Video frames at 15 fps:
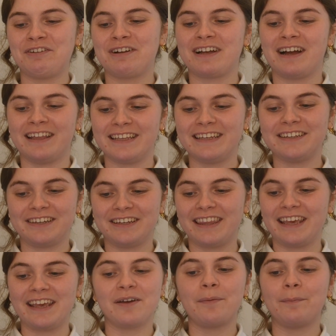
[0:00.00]
you're a garlic
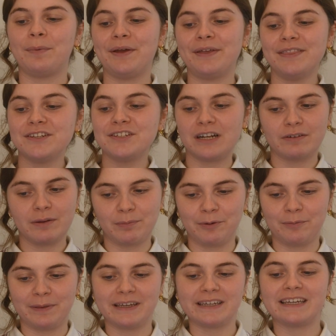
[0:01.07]
girly, but in the Czech
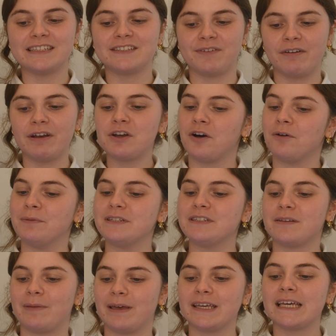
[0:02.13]
Republic, it's very common
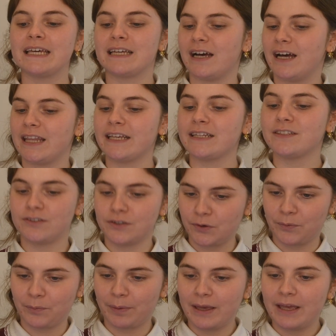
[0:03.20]
to make a garlic
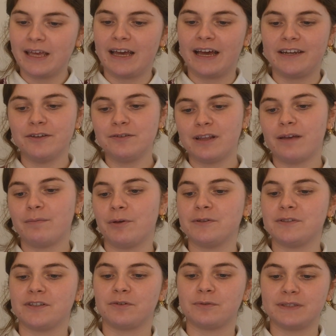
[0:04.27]
soup. I don't like
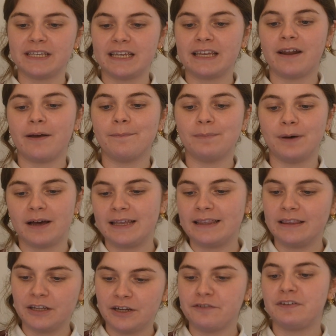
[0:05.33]
most of the cuisine, but
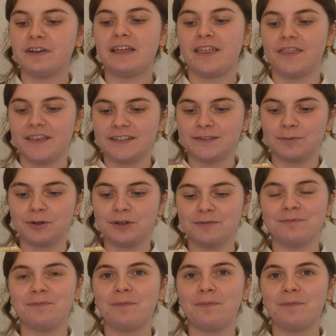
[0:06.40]
I love this one.